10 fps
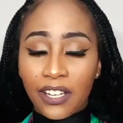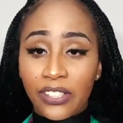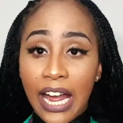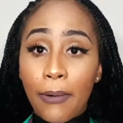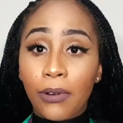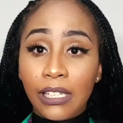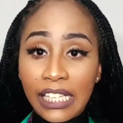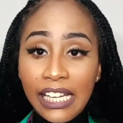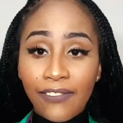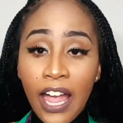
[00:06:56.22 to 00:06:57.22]
I said, I will
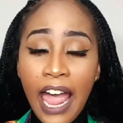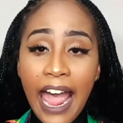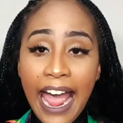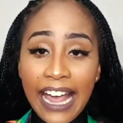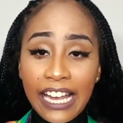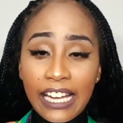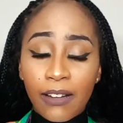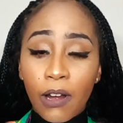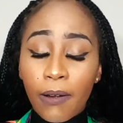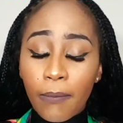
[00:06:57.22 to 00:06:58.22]
leave
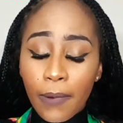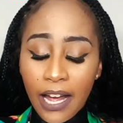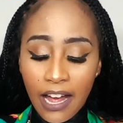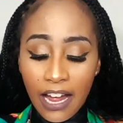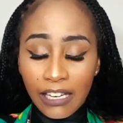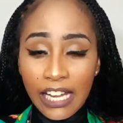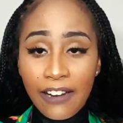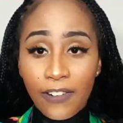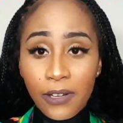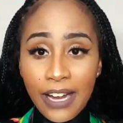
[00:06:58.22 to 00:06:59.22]
a
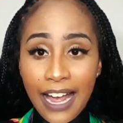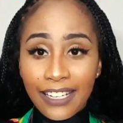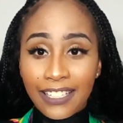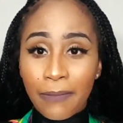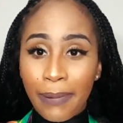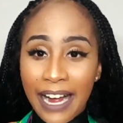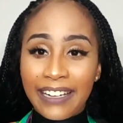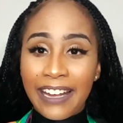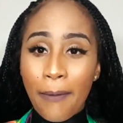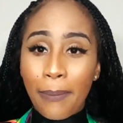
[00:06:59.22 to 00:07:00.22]
link for you guys to buy
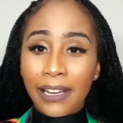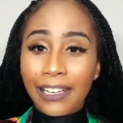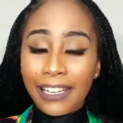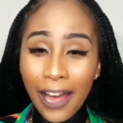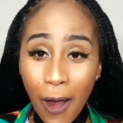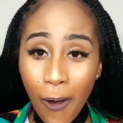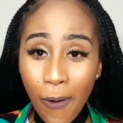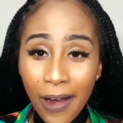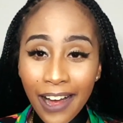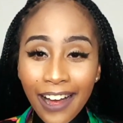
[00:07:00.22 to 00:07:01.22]
down below.